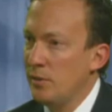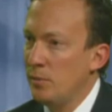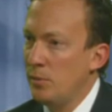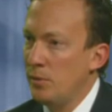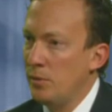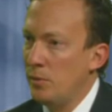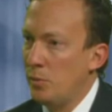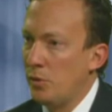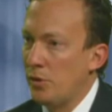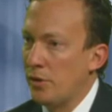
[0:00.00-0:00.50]

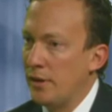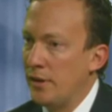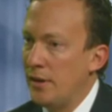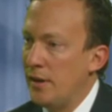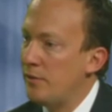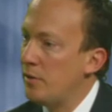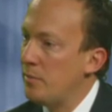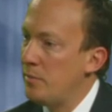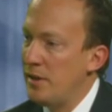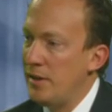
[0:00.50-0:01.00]
will work in
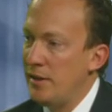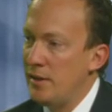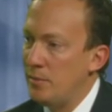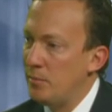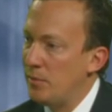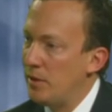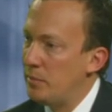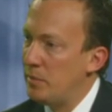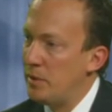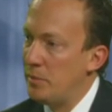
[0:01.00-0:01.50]
every
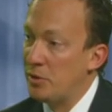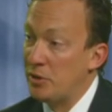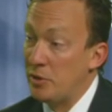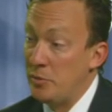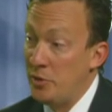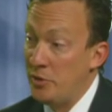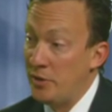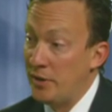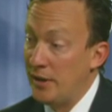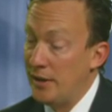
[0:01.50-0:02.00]
medium that people
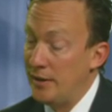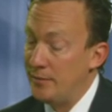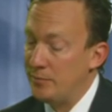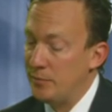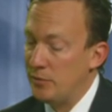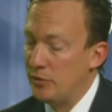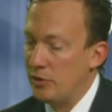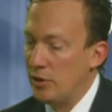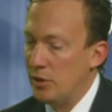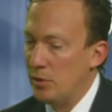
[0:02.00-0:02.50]
communicate.
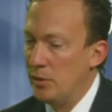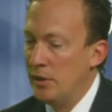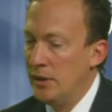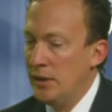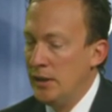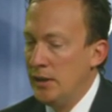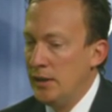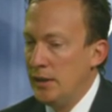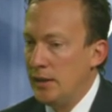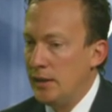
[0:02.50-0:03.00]
So,
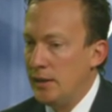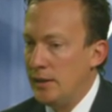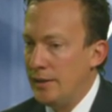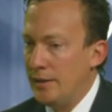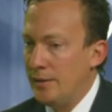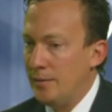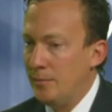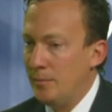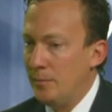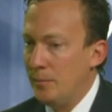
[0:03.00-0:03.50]

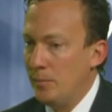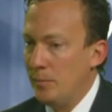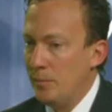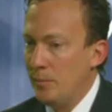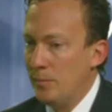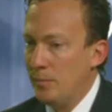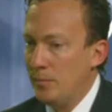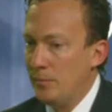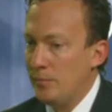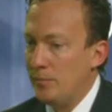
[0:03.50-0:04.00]

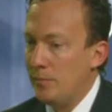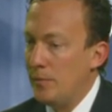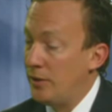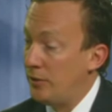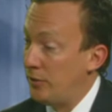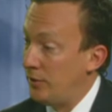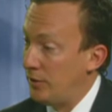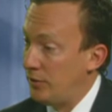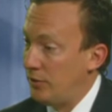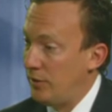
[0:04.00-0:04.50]

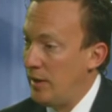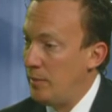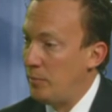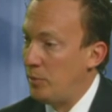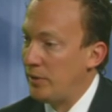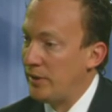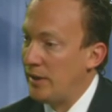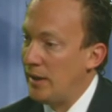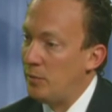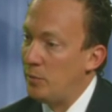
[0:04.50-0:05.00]
as an
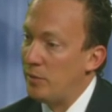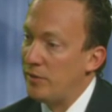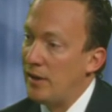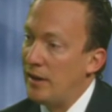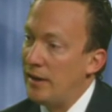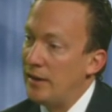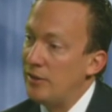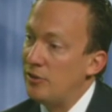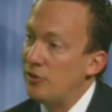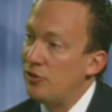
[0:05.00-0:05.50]
example, again, with
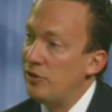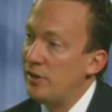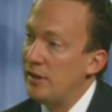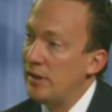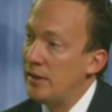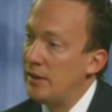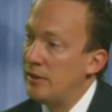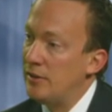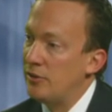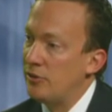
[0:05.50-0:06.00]

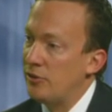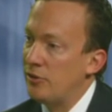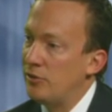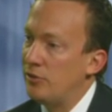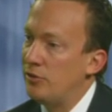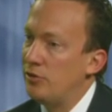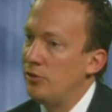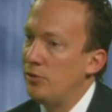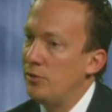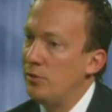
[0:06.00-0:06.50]
IHG, in
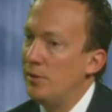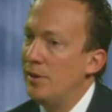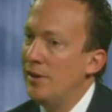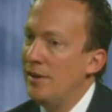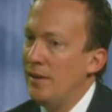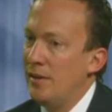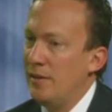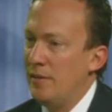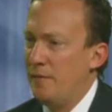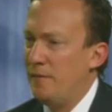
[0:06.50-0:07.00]
addition to
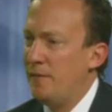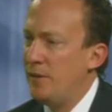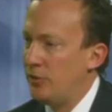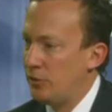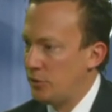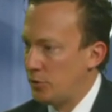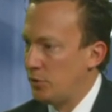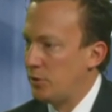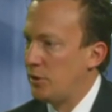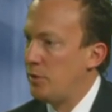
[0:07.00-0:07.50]
the
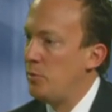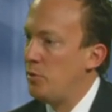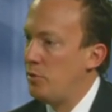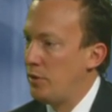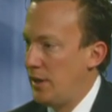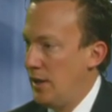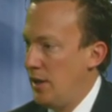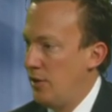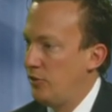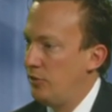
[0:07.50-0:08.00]
physical
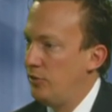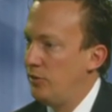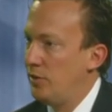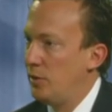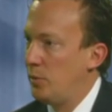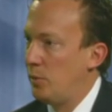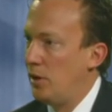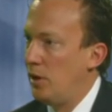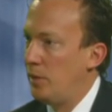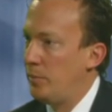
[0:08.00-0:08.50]
communications
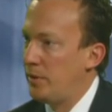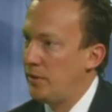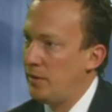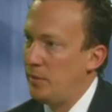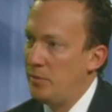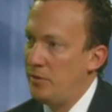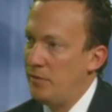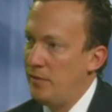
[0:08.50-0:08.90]
that we're helping them